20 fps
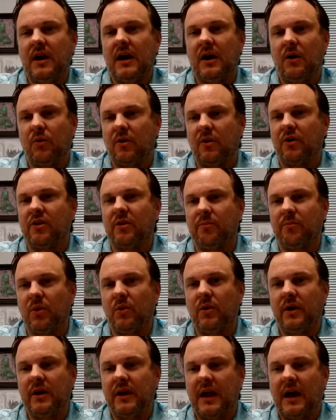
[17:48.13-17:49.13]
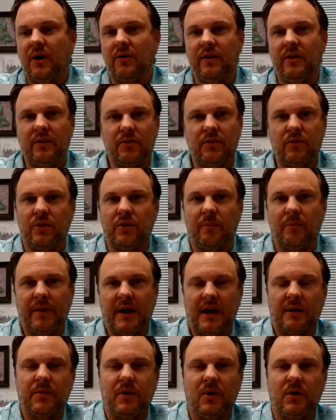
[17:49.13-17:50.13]
how we're deploying out through the
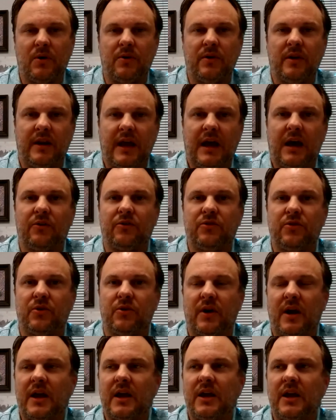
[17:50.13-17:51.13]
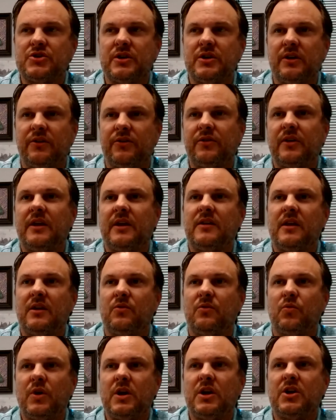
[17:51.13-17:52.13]
backbone and out to our edges, and
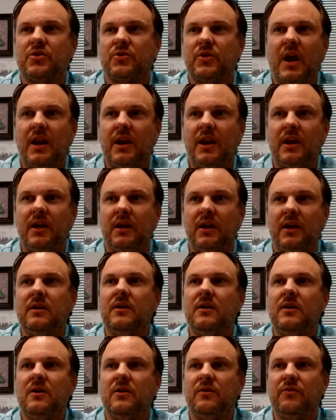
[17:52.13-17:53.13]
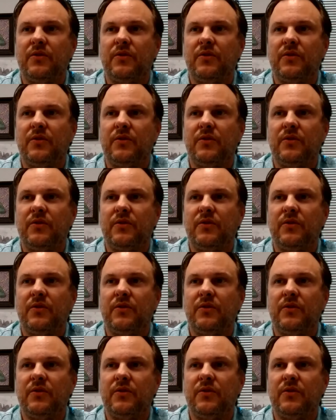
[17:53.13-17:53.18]
then recreating